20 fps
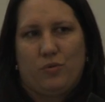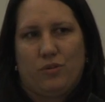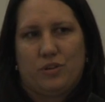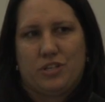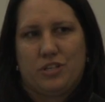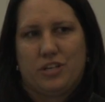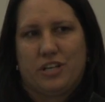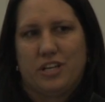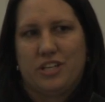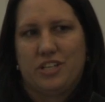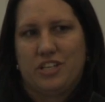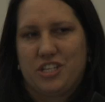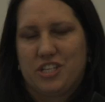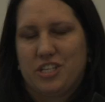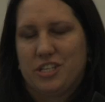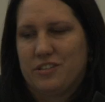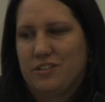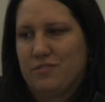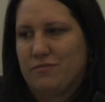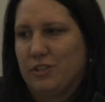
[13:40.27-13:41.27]
move on to
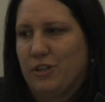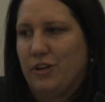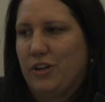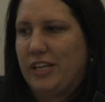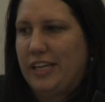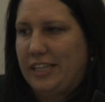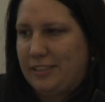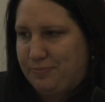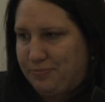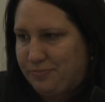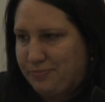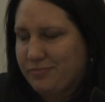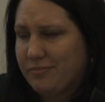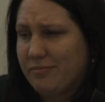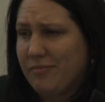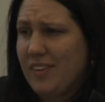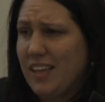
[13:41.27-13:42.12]
conditions of learning.